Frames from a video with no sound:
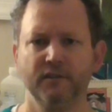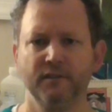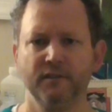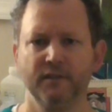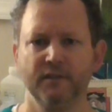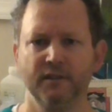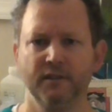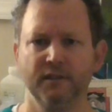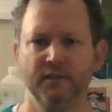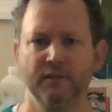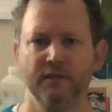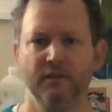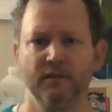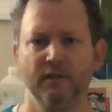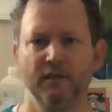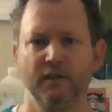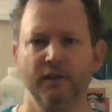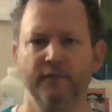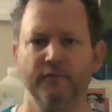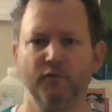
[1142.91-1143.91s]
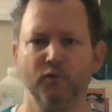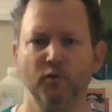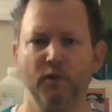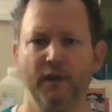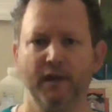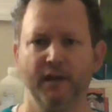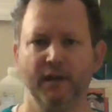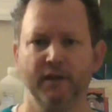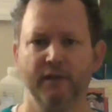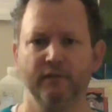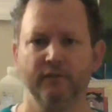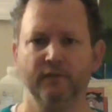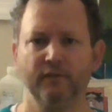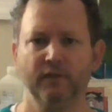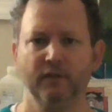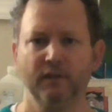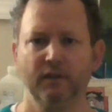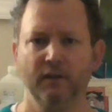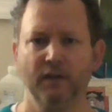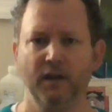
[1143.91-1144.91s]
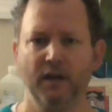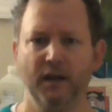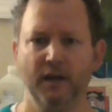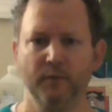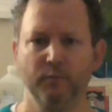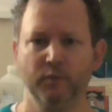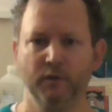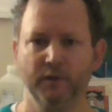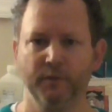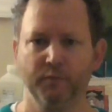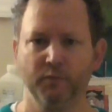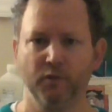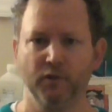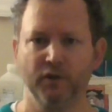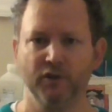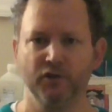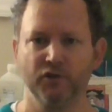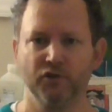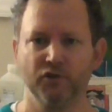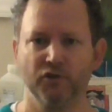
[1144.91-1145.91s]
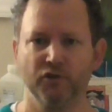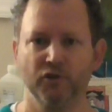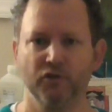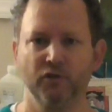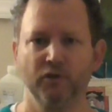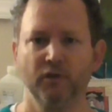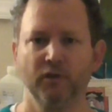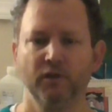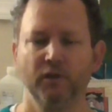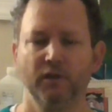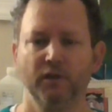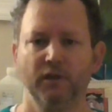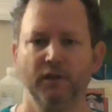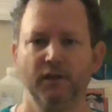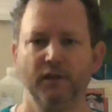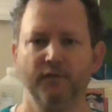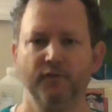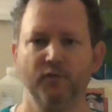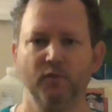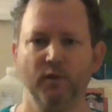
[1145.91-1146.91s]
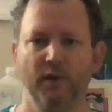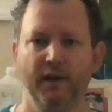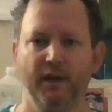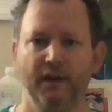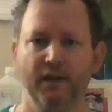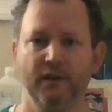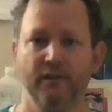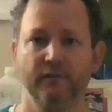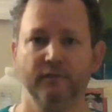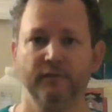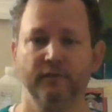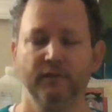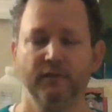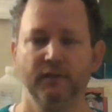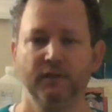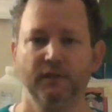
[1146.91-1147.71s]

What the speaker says: disease, if you have high blood pressure, if you have